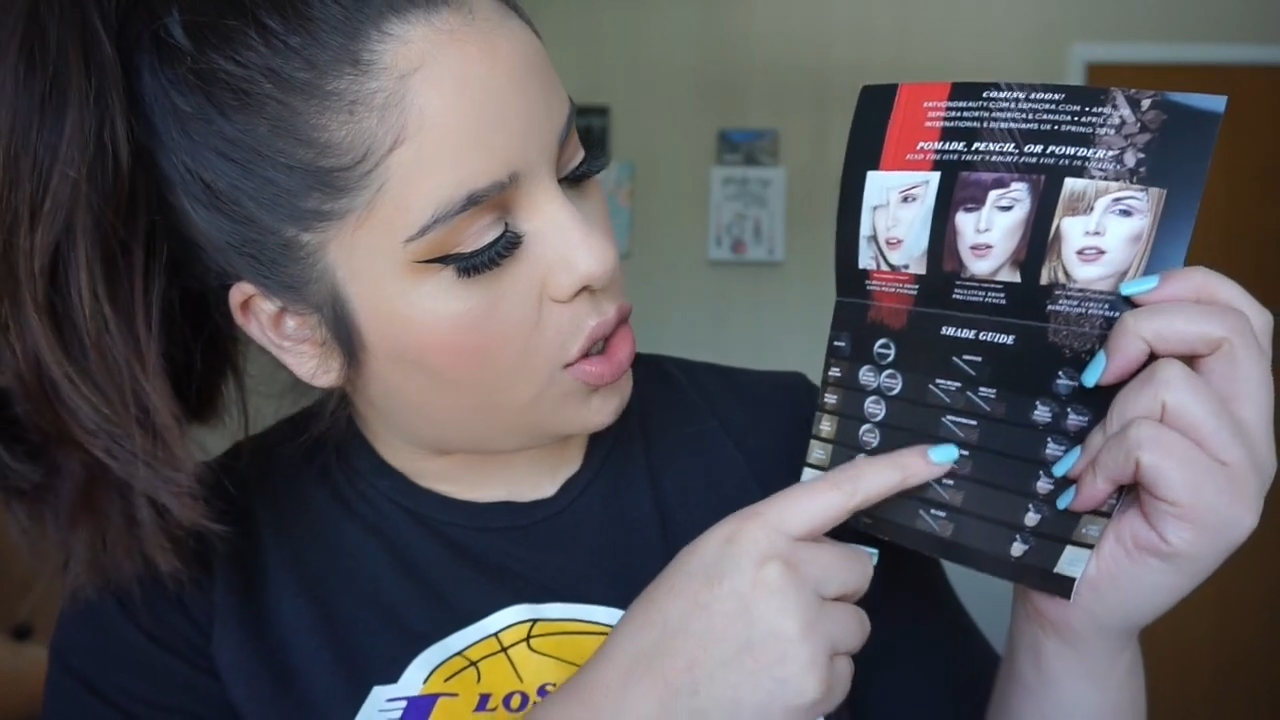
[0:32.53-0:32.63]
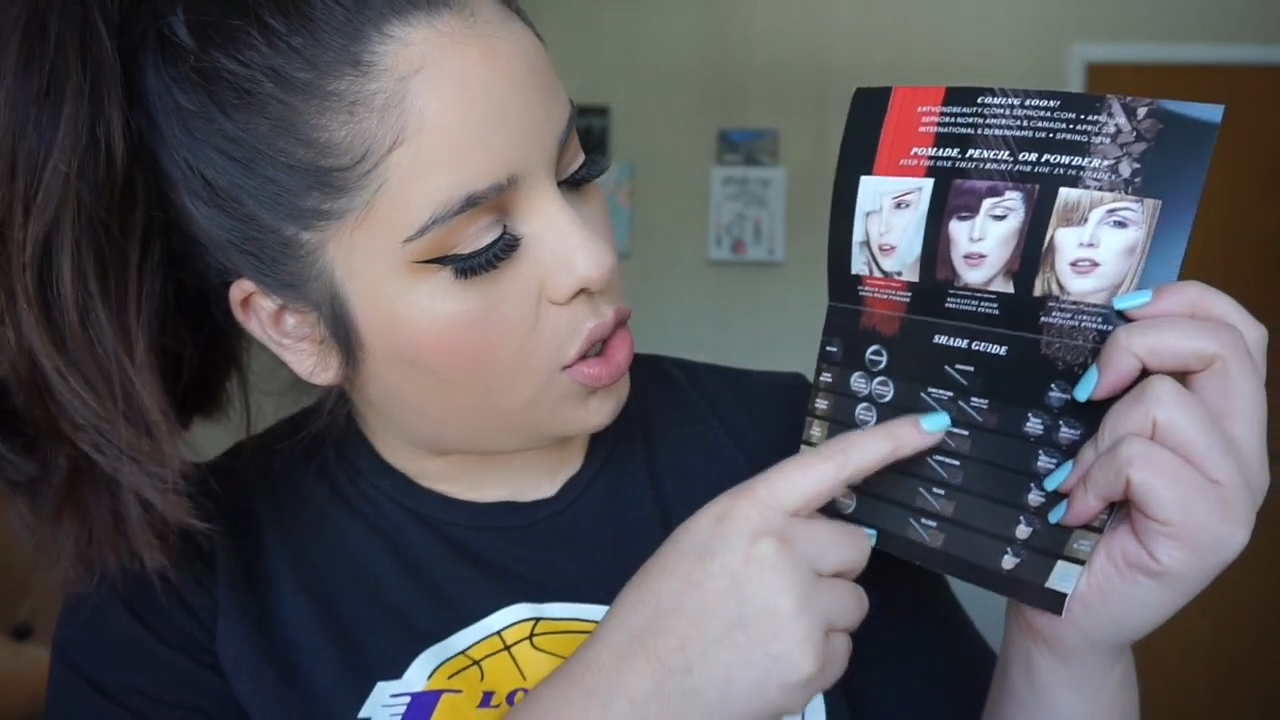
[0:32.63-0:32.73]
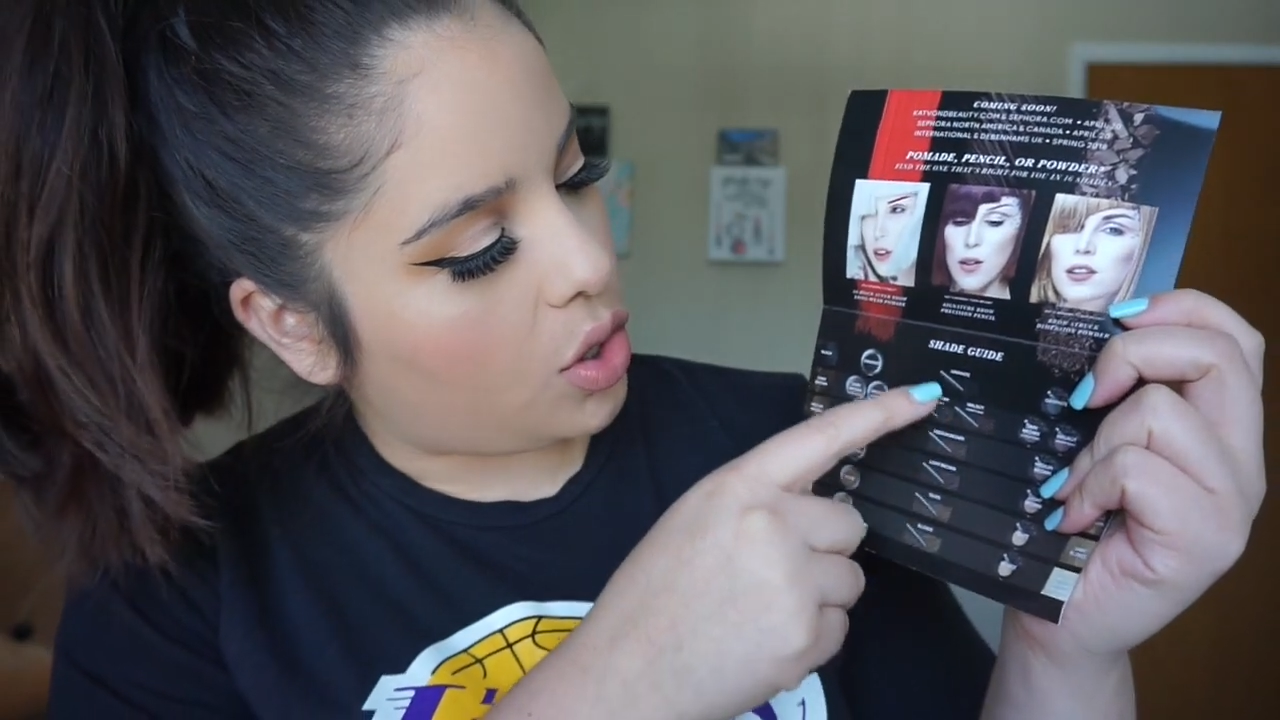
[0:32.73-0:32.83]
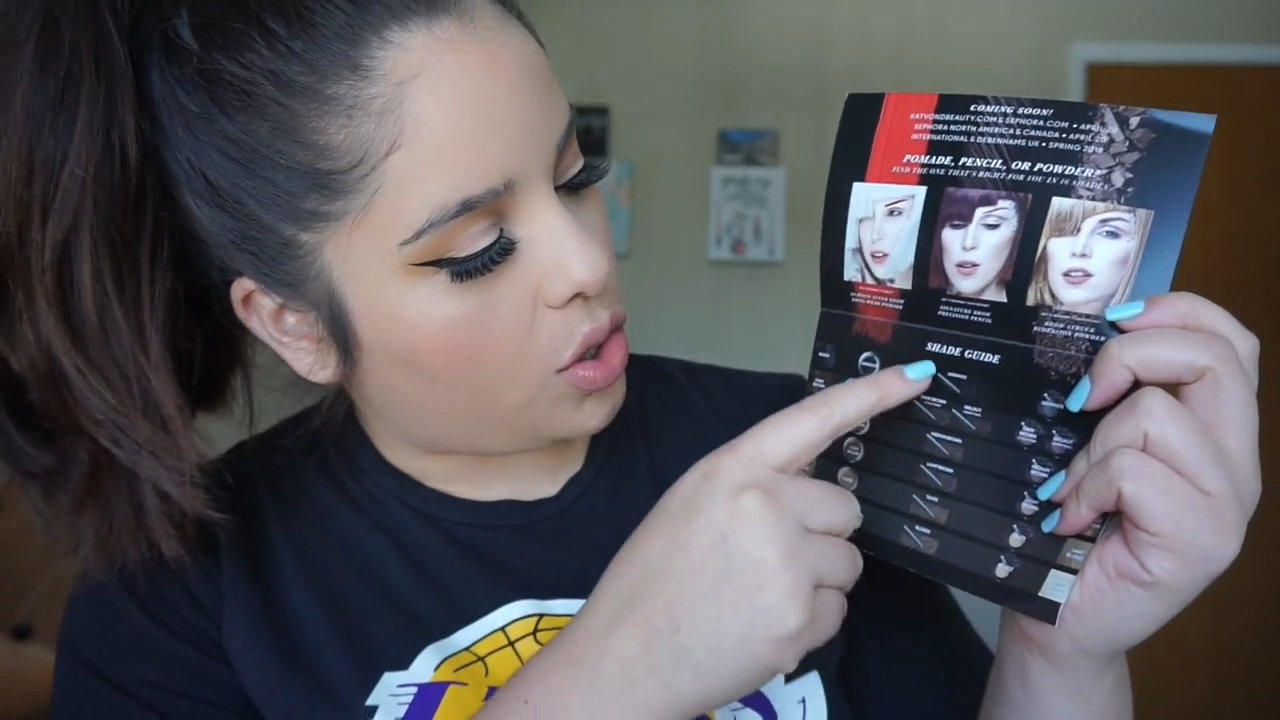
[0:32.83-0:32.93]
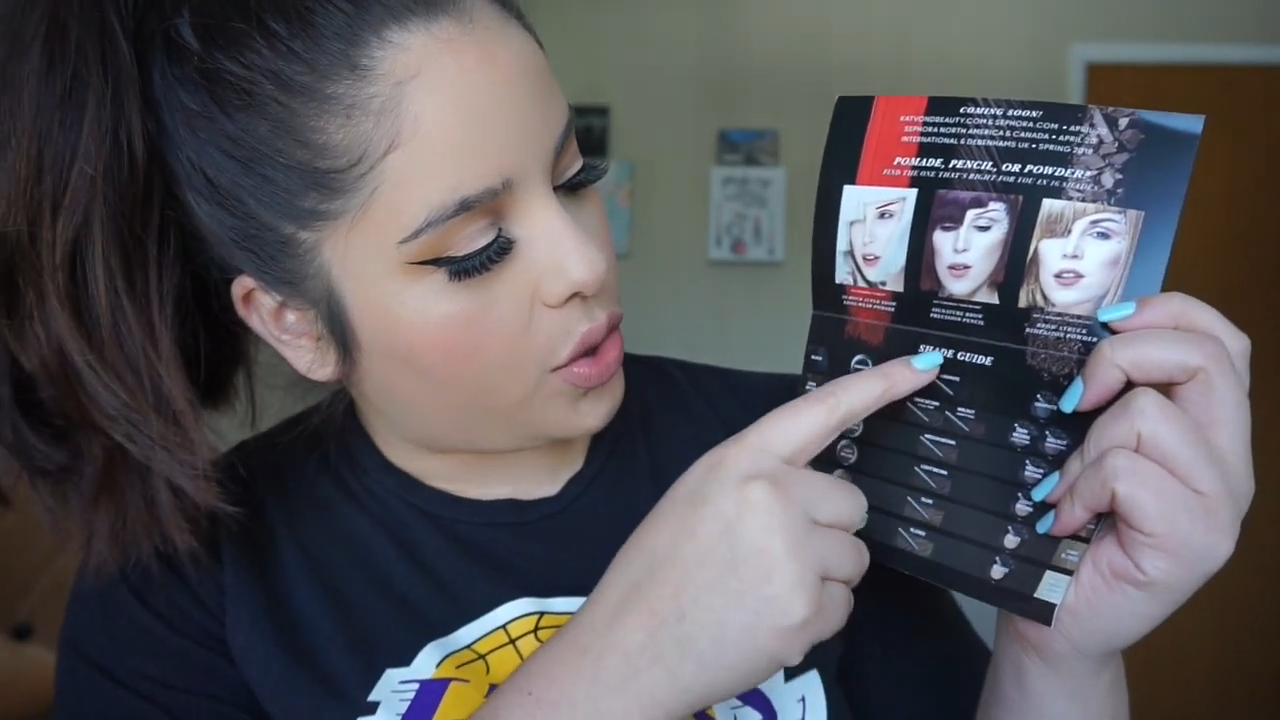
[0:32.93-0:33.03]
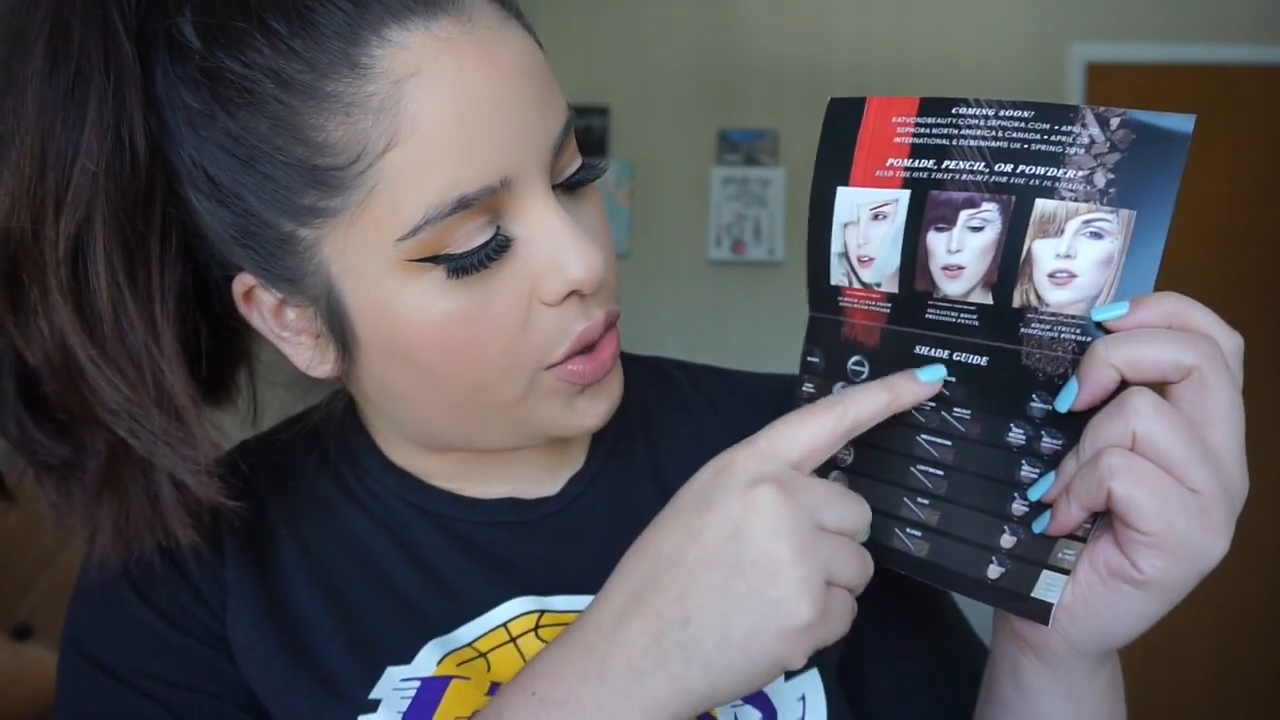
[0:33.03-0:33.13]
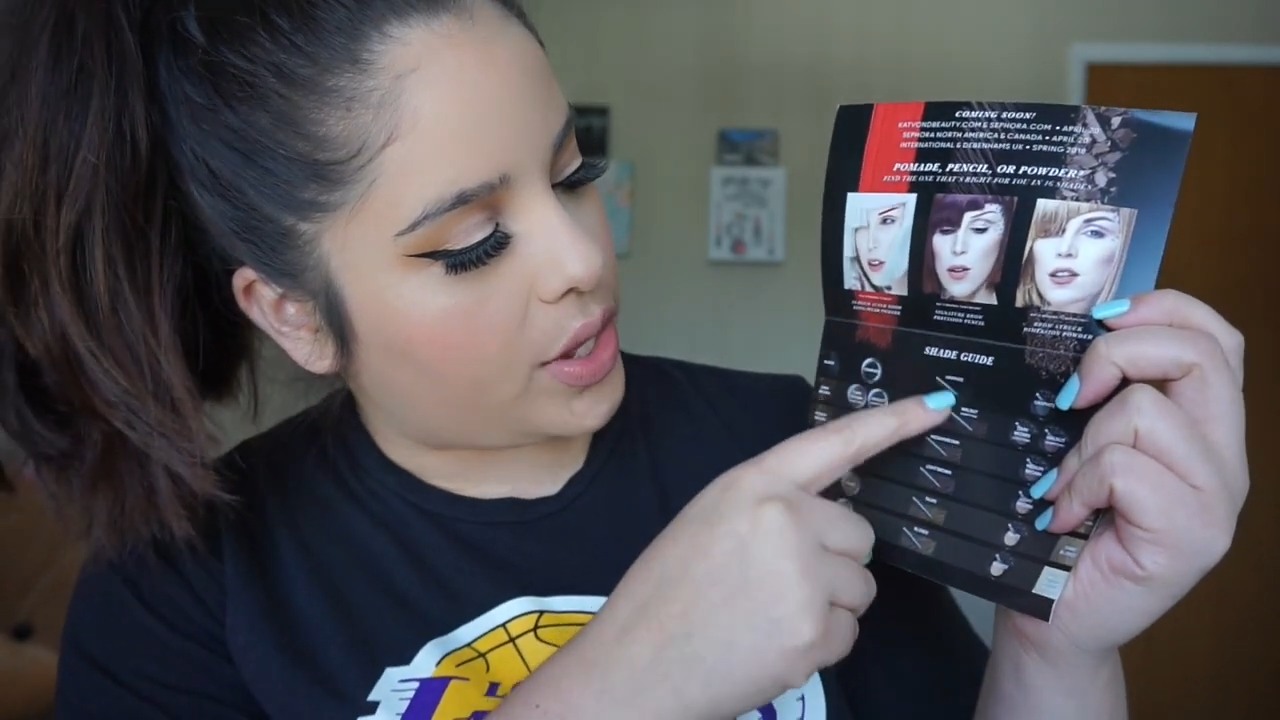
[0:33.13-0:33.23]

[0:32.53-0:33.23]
all